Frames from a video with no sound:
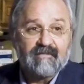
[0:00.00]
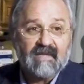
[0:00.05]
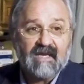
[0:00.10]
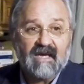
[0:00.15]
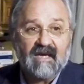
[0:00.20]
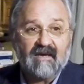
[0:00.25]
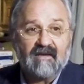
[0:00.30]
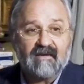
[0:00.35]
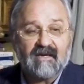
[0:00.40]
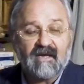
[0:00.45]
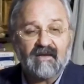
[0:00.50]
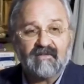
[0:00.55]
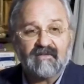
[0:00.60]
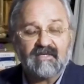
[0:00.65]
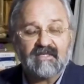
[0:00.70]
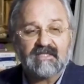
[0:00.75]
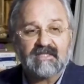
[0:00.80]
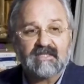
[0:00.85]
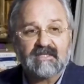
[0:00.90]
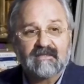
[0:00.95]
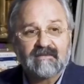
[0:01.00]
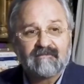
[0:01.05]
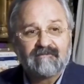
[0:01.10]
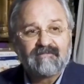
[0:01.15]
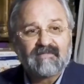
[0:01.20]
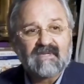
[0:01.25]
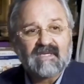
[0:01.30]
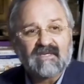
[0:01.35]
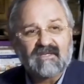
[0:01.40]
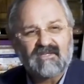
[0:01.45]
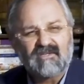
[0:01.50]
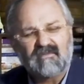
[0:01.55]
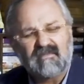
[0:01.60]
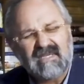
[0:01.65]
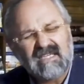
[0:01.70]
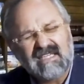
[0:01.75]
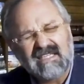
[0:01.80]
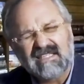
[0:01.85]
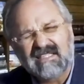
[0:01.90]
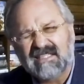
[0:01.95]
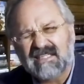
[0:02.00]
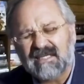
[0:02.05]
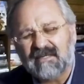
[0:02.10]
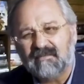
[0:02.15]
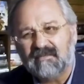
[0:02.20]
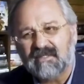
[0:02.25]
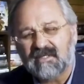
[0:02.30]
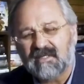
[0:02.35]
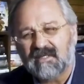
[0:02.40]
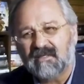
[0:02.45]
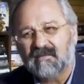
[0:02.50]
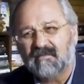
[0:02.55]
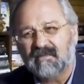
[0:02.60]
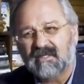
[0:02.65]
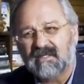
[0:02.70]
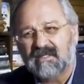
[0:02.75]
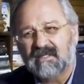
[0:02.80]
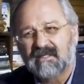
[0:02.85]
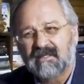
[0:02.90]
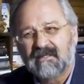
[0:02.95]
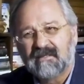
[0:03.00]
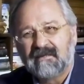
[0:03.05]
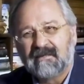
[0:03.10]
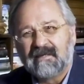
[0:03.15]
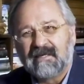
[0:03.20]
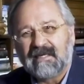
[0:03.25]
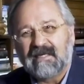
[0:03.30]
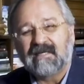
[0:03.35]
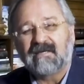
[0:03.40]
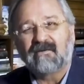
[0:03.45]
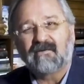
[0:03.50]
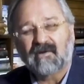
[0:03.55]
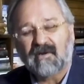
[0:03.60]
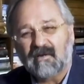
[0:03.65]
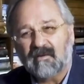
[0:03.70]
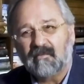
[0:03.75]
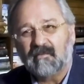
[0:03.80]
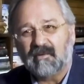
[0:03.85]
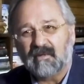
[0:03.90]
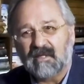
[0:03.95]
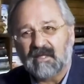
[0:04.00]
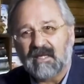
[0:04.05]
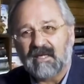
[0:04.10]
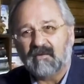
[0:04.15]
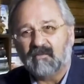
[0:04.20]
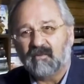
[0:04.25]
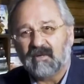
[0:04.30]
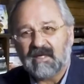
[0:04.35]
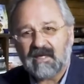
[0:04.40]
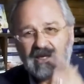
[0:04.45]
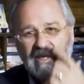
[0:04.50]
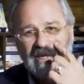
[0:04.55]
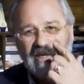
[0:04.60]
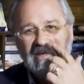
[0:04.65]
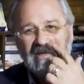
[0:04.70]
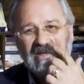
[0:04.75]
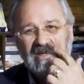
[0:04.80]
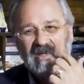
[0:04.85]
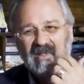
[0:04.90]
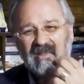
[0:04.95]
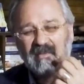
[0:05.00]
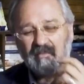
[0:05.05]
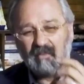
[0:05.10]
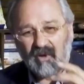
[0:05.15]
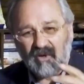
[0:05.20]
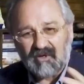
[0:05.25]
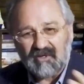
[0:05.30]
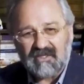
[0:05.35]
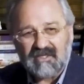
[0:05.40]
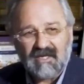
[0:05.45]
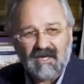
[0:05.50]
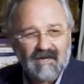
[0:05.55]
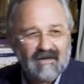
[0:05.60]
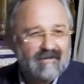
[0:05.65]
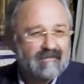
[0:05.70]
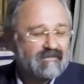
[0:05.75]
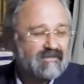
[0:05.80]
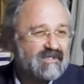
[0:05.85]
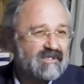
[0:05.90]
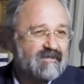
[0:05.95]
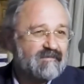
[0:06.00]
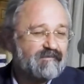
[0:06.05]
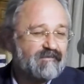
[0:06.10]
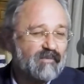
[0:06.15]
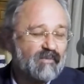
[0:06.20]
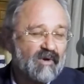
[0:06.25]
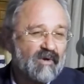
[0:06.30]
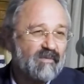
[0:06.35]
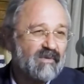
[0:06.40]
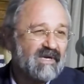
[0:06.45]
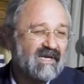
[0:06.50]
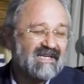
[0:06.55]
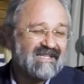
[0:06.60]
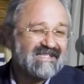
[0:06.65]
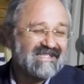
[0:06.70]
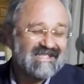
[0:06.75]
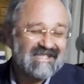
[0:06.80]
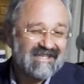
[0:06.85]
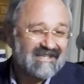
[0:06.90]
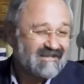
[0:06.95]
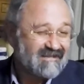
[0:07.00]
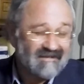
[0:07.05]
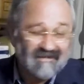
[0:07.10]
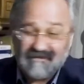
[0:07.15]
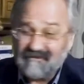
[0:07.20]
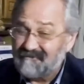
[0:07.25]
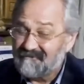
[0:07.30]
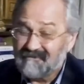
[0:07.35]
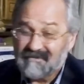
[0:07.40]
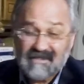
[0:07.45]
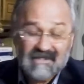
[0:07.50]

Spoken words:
Now this, to me, seems a little bit incredible that we can, in the modern times, where we can send